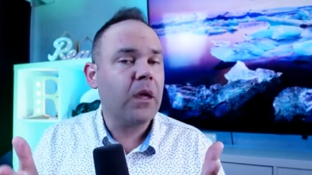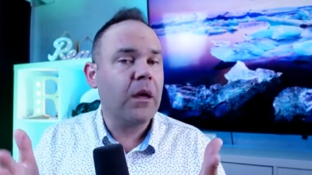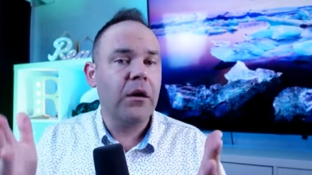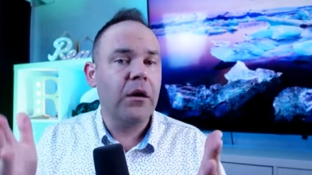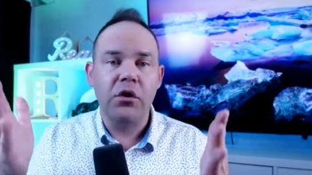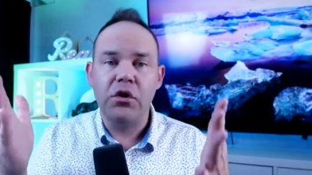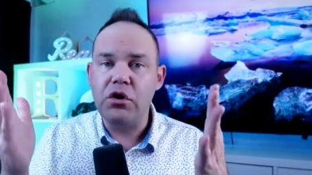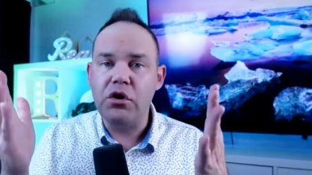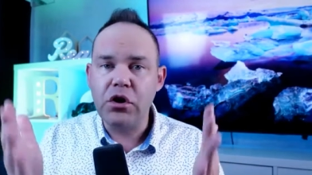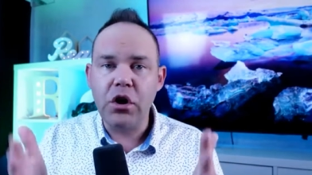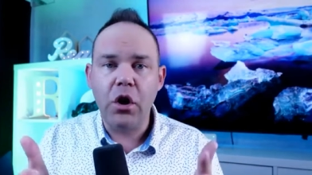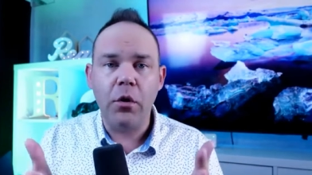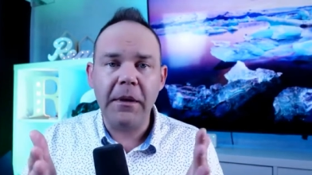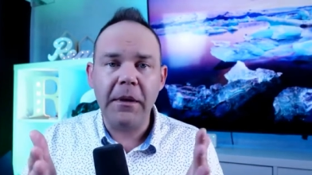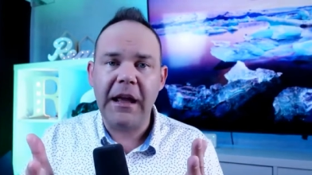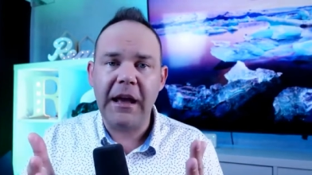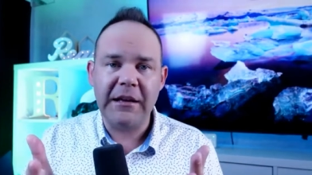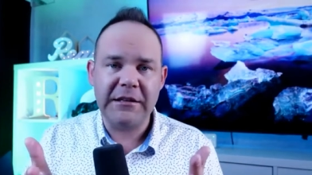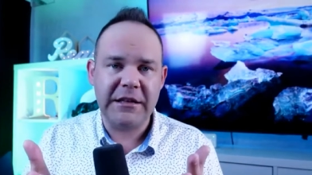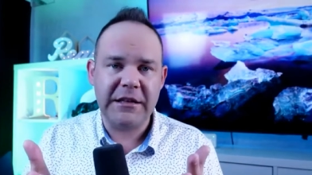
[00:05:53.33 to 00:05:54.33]
Nobody
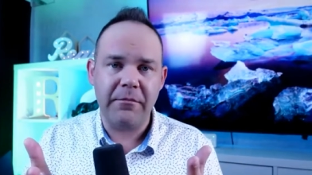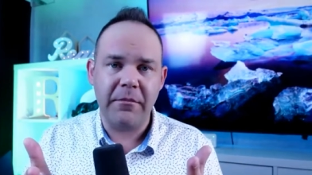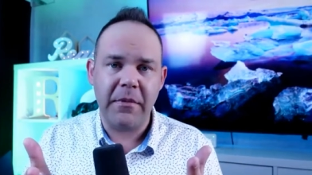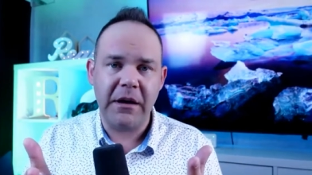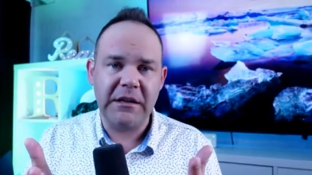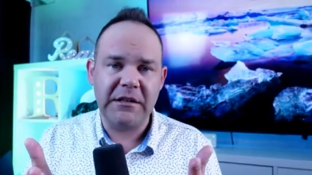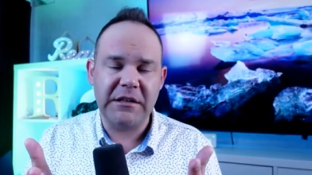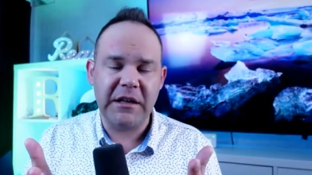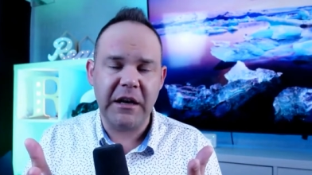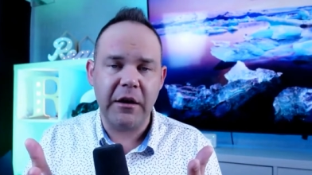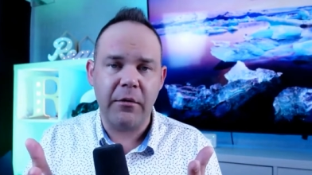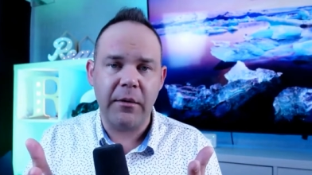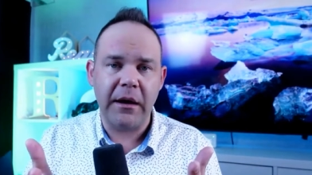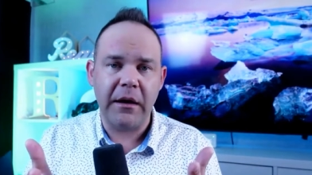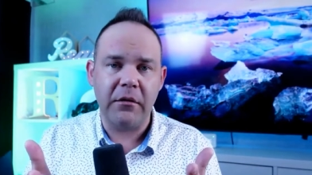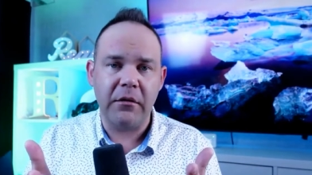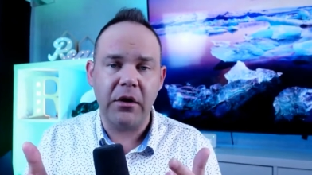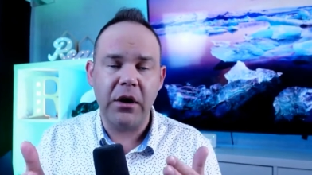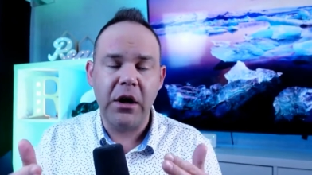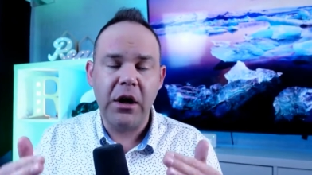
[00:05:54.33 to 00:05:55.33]
has that money sitting around.
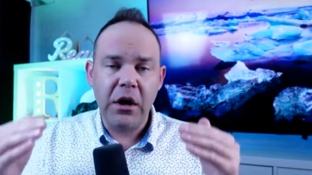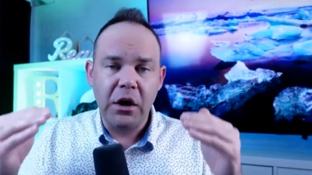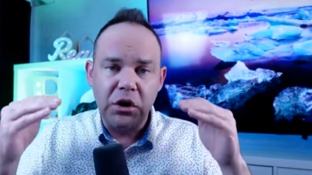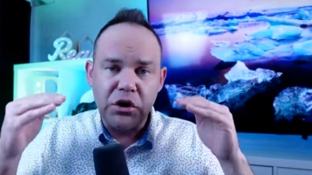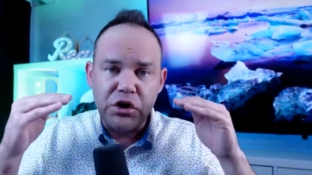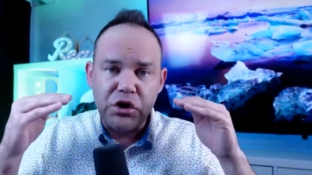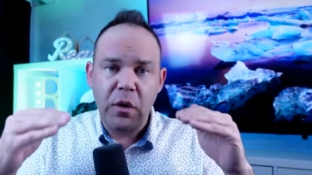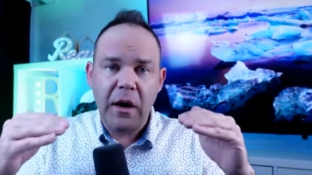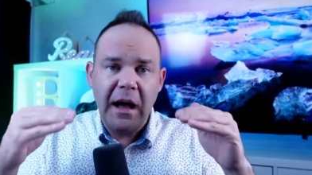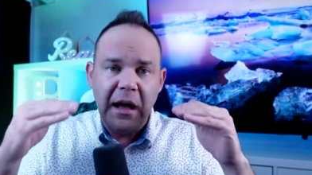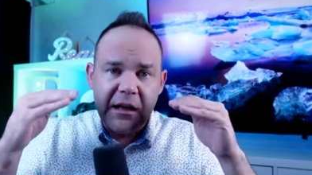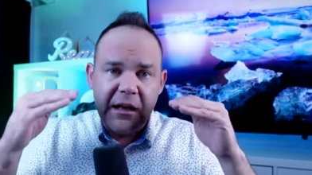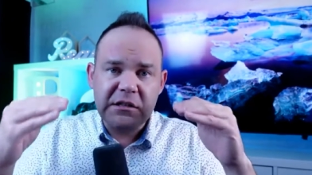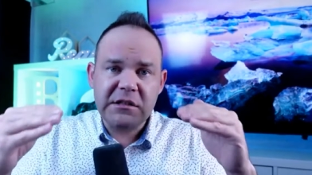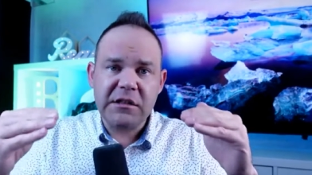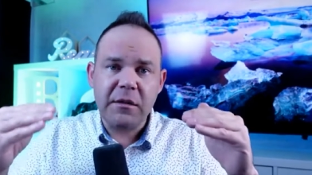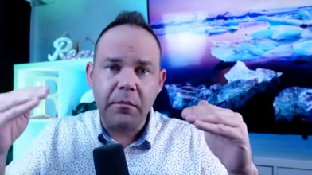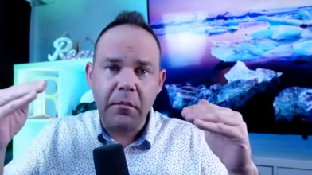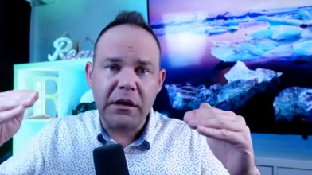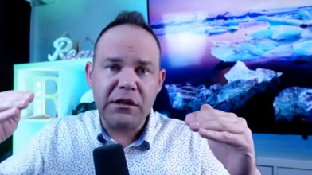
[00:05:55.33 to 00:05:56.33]
So as the
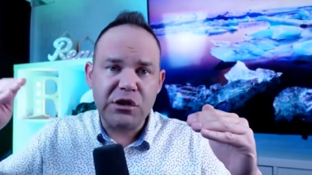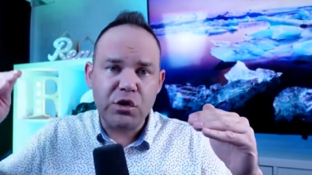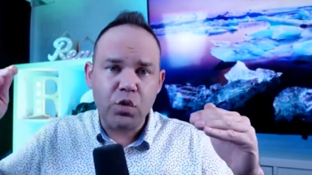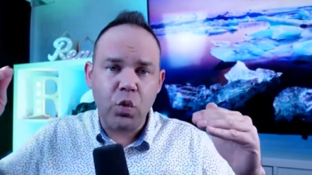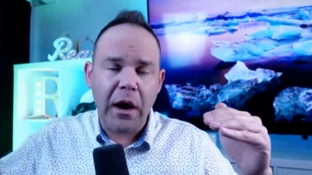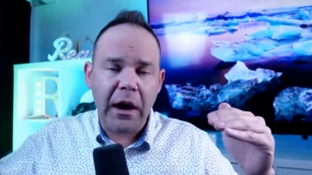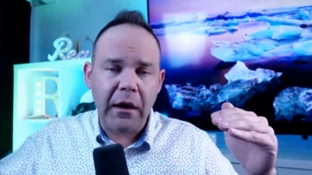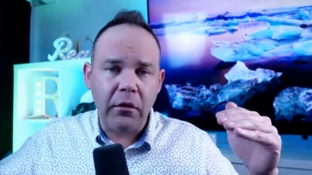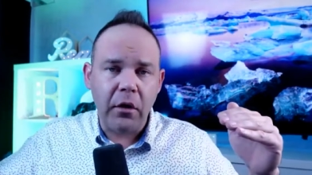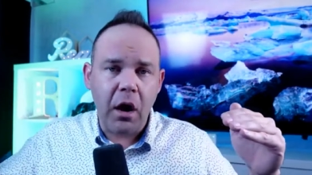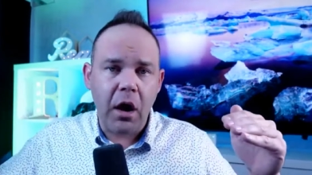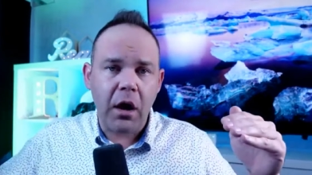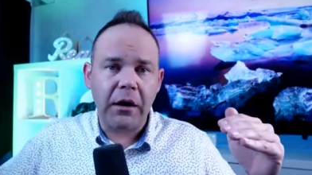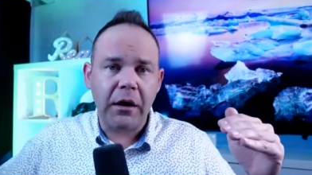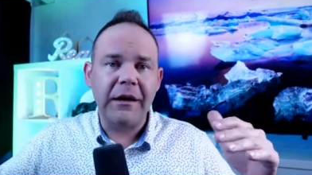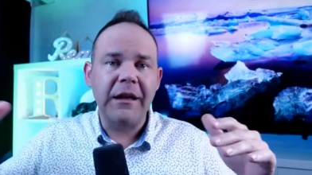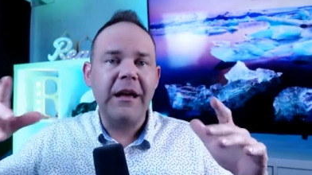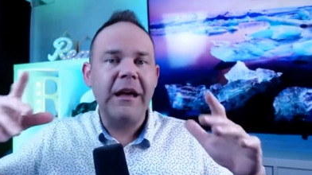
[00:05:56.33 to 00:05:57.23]
months wear on